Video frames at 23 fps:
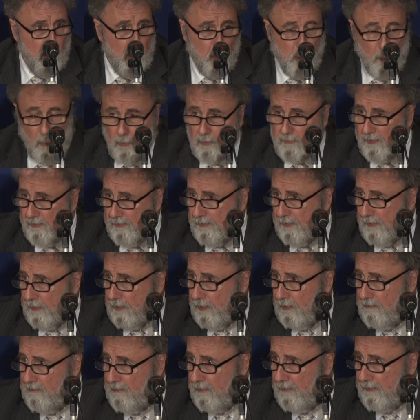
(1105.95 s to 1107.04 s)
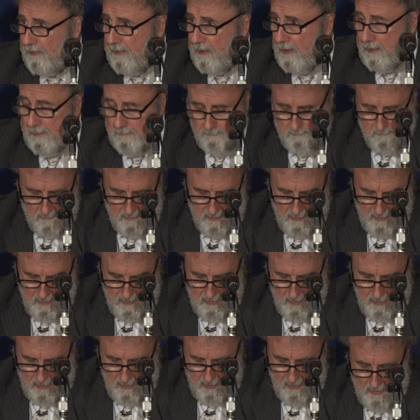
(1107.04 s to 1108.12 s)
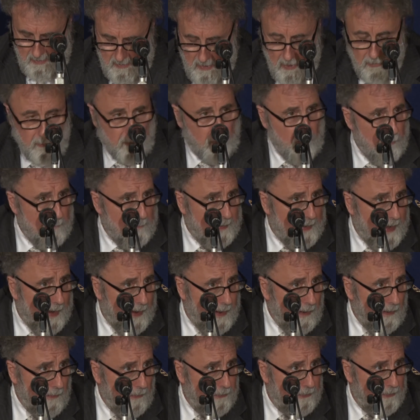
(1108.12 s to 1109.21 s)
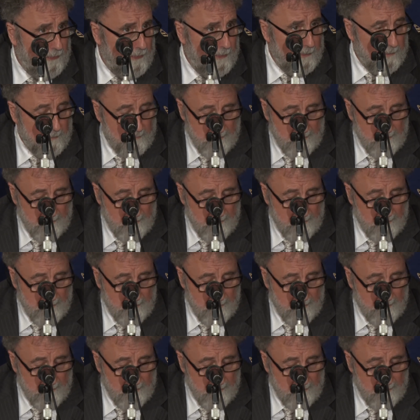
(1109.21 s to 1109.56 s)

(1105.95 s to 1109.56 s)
water security, human health.